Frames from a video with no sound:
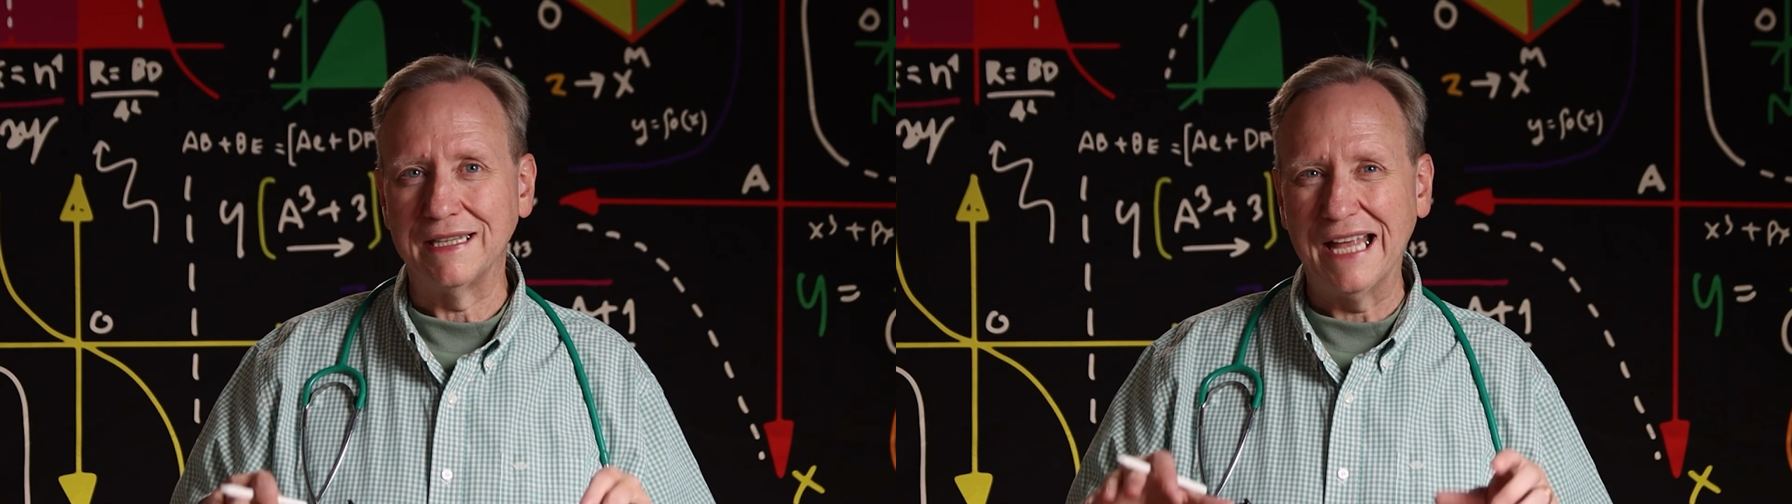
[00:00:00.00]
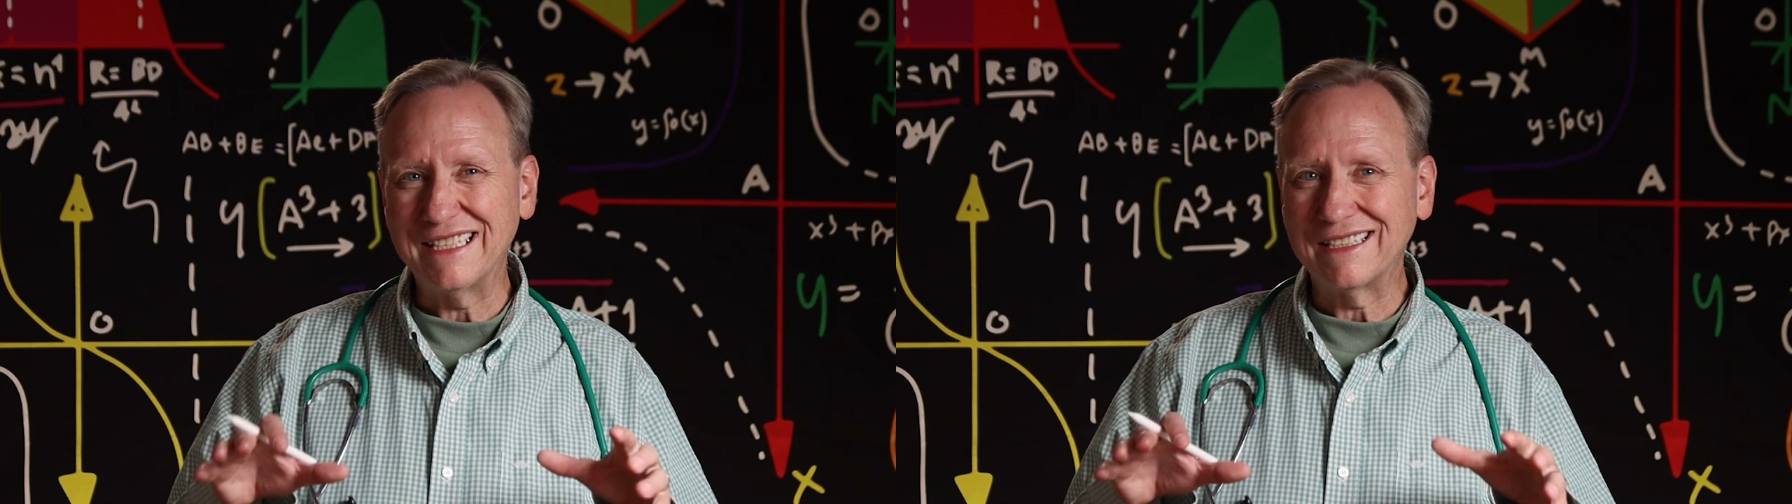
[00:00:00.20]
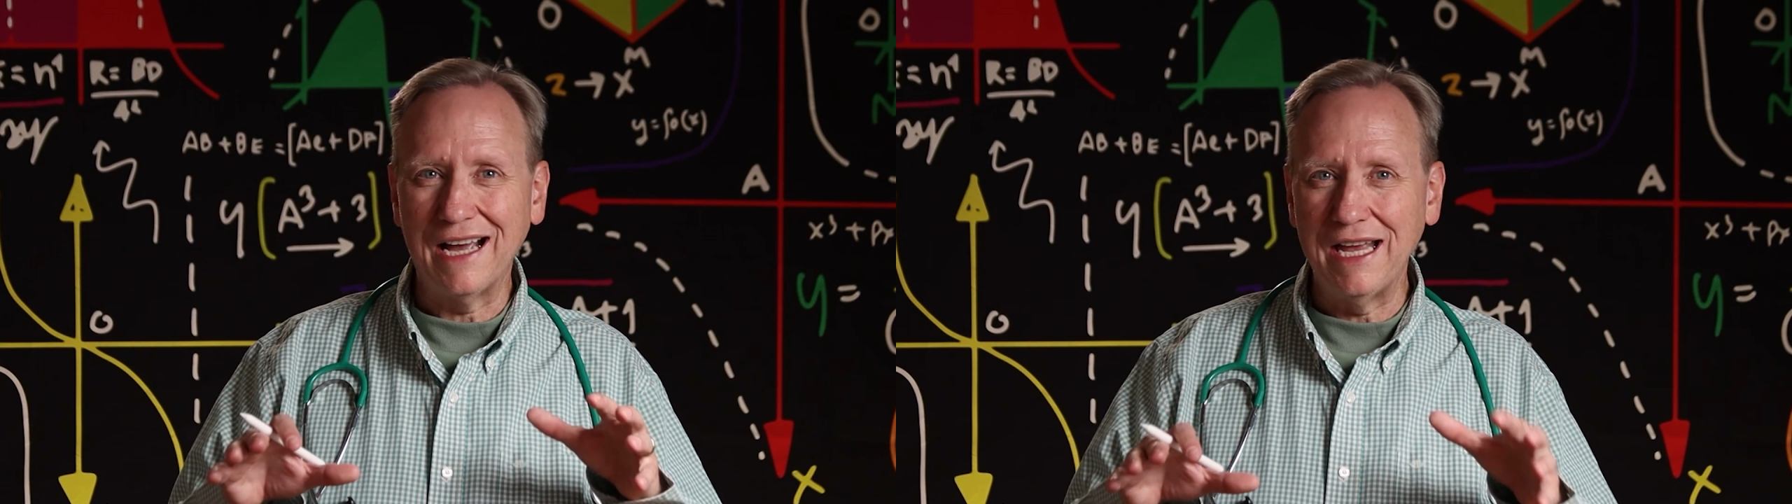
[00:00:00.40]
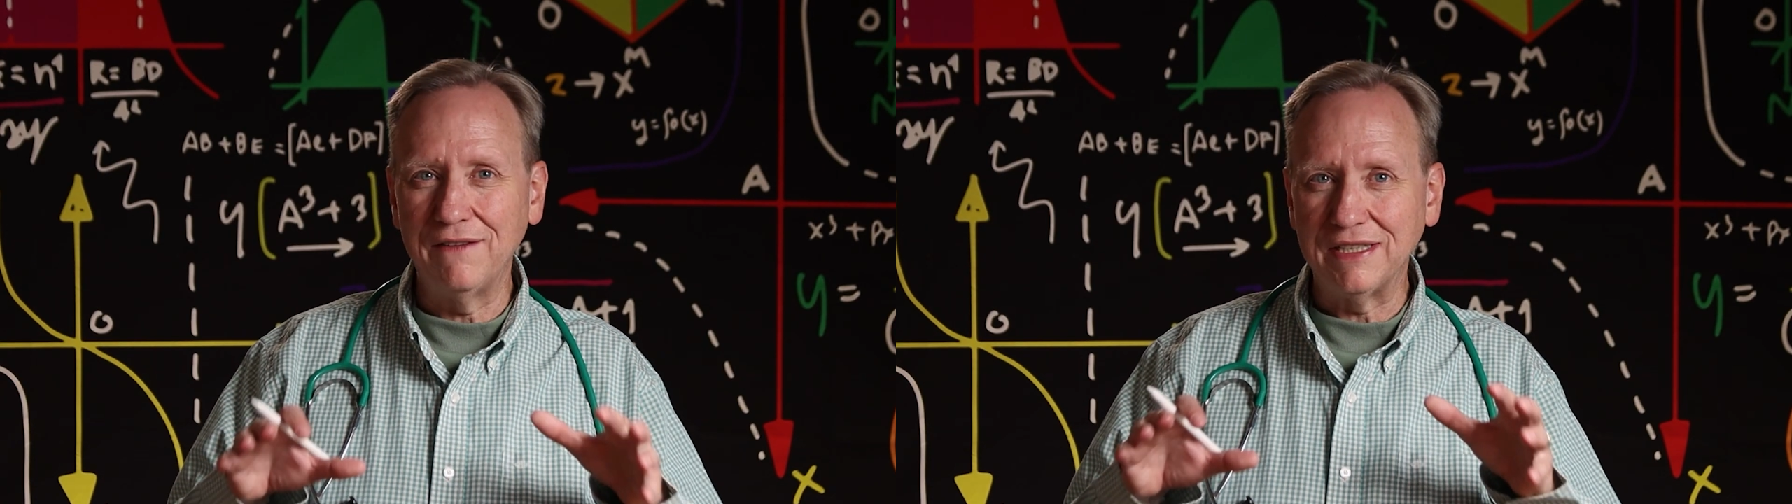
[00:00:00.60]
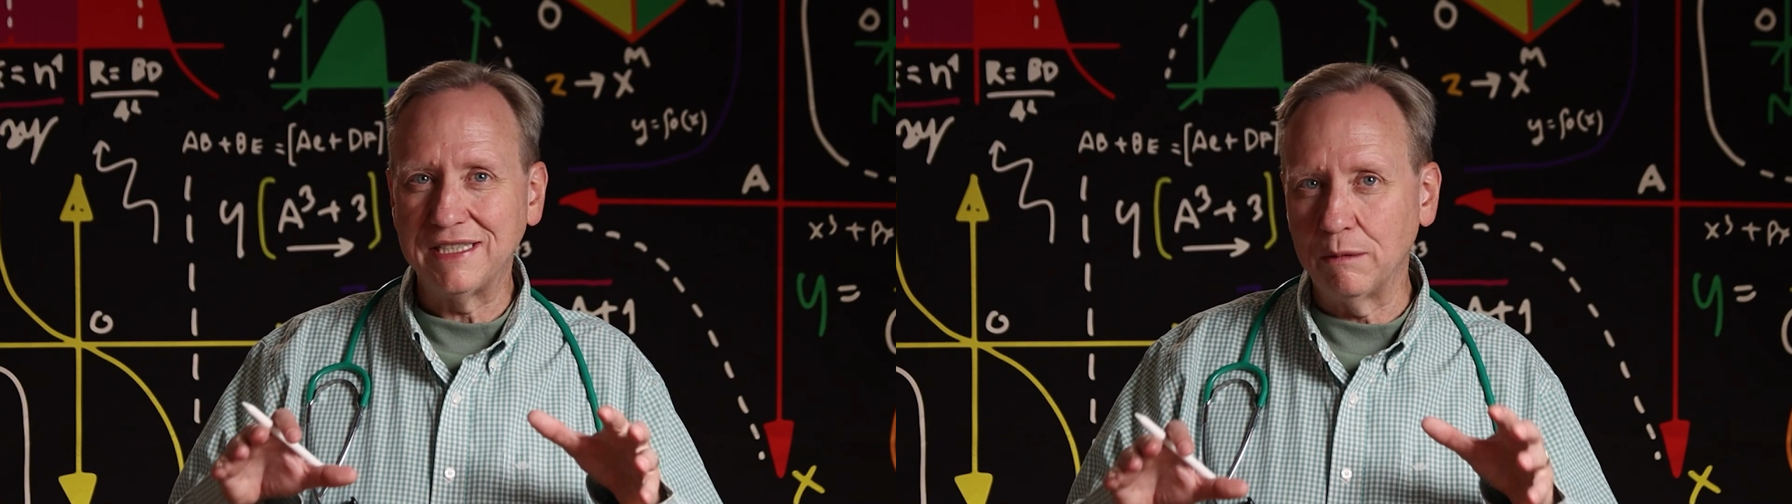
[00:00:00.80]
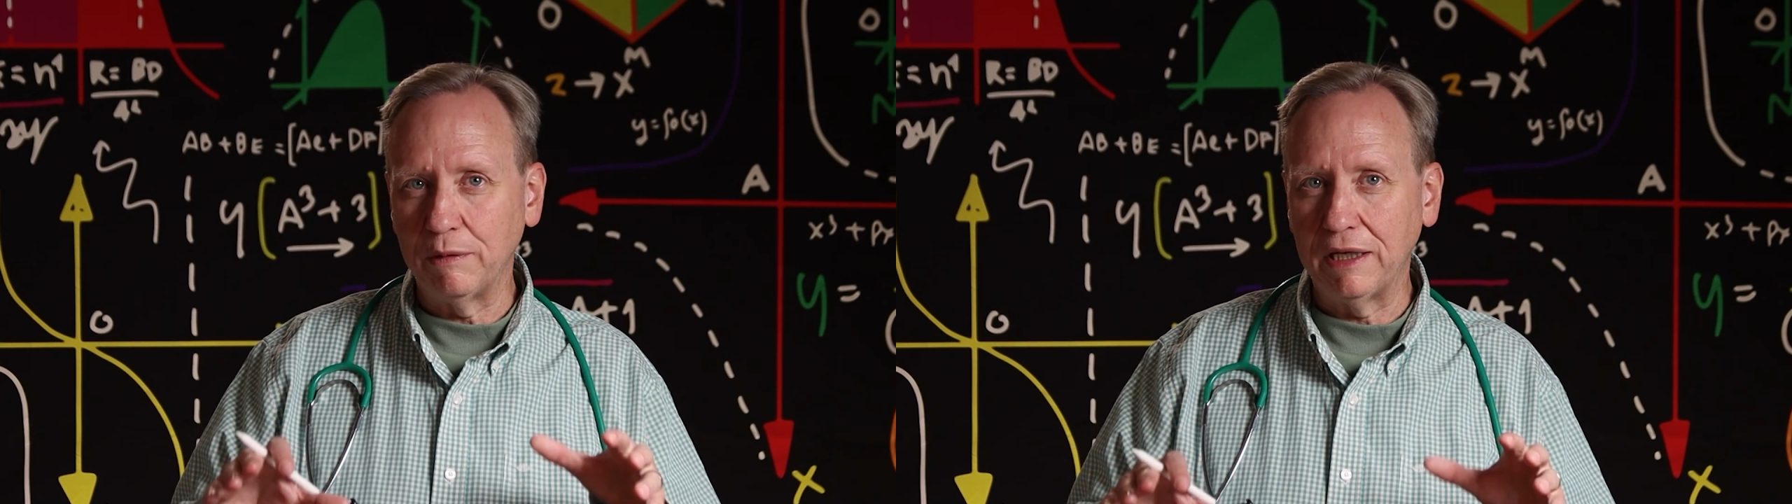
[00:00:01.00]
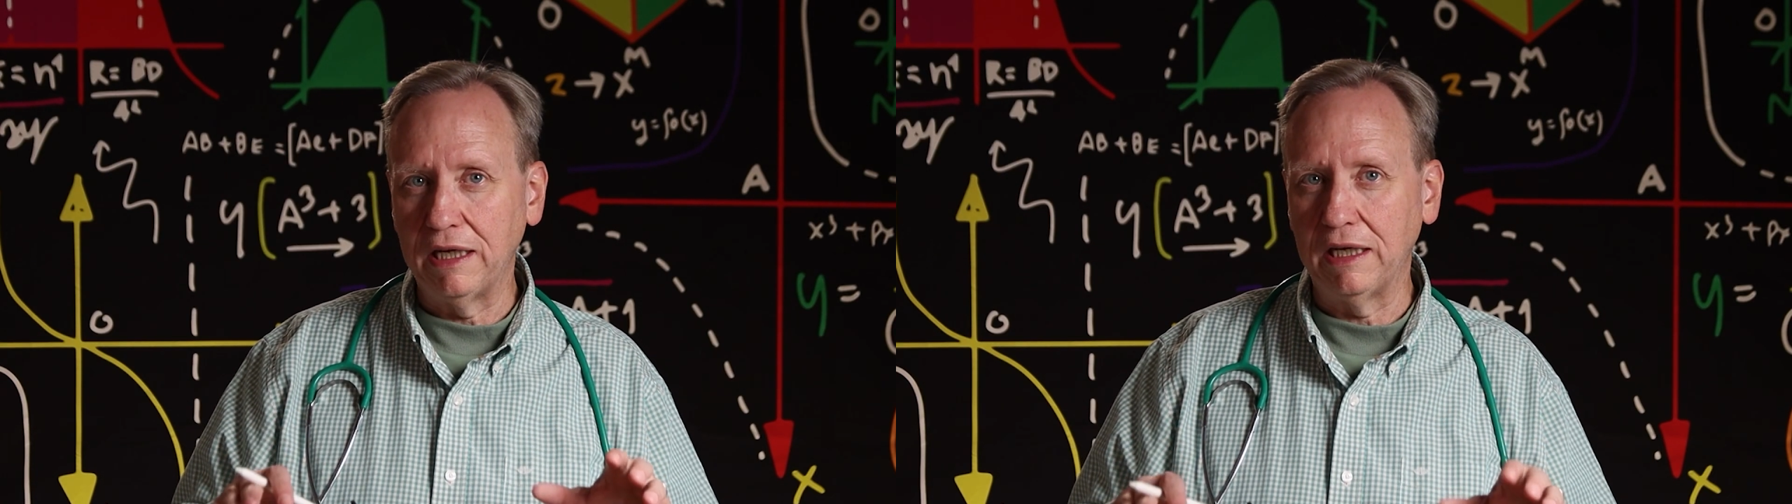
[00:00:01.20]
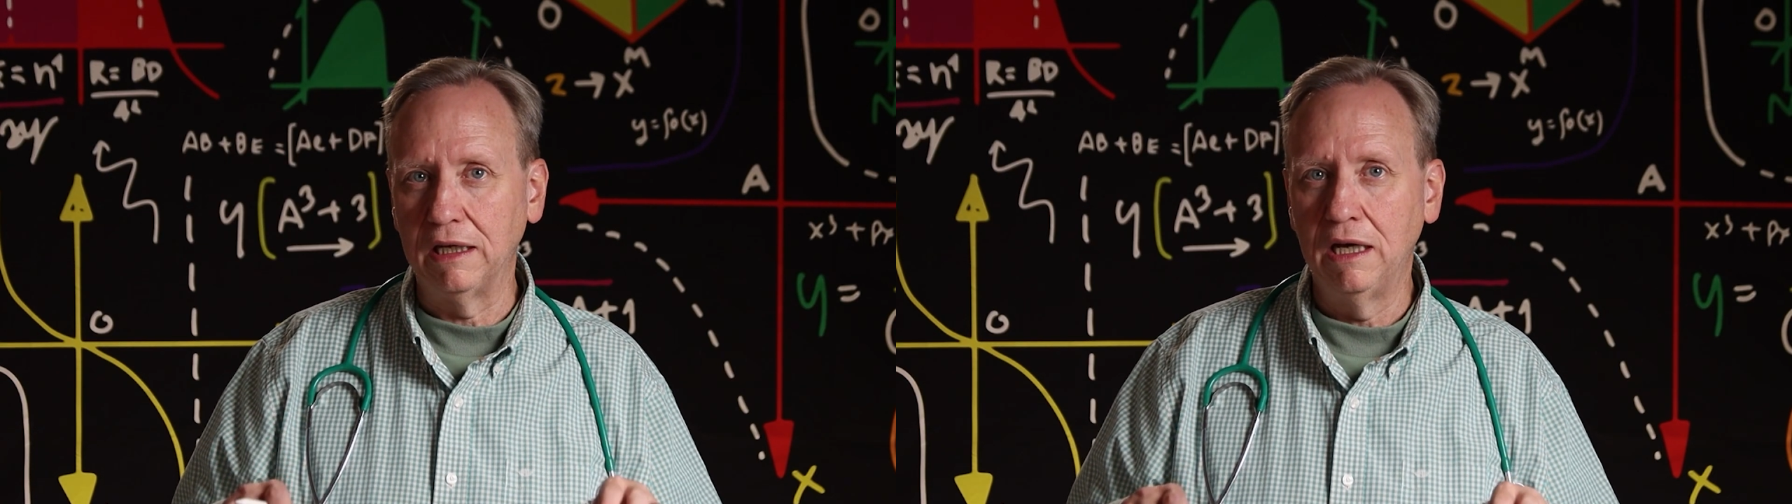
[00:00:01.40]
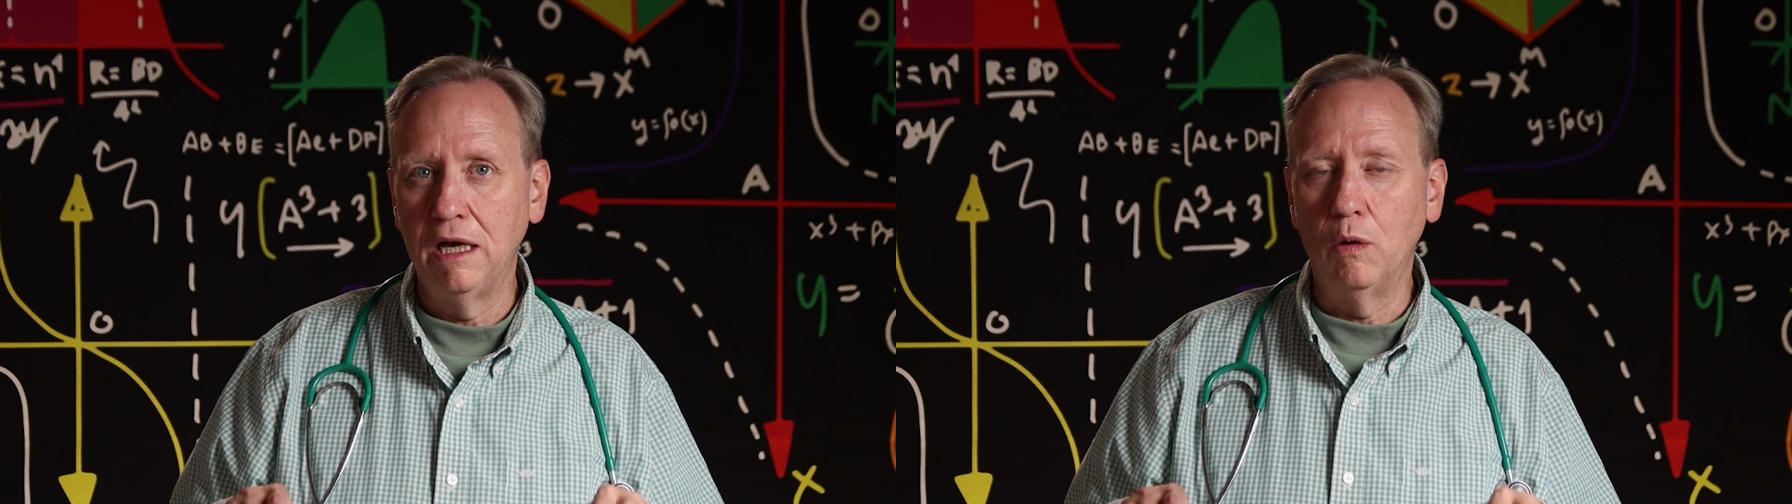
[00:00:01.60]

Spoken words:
and that's kind of intimidating.